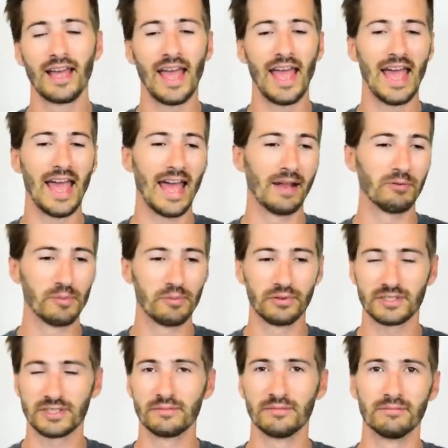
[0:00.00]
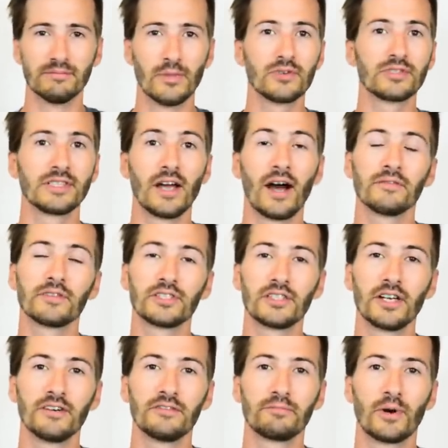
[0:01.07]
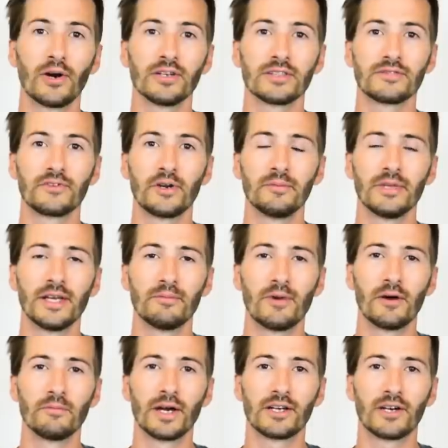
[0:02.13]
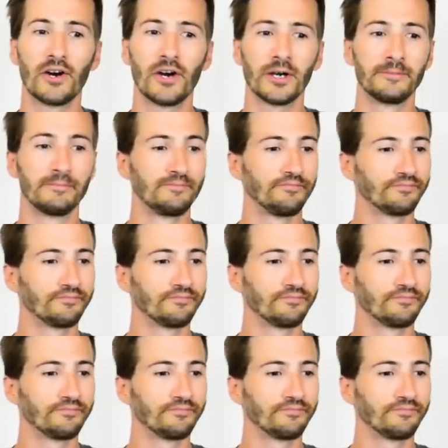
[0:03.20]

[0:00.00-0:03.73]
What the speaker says: and we put some mostly off the shelf parts from them on my car.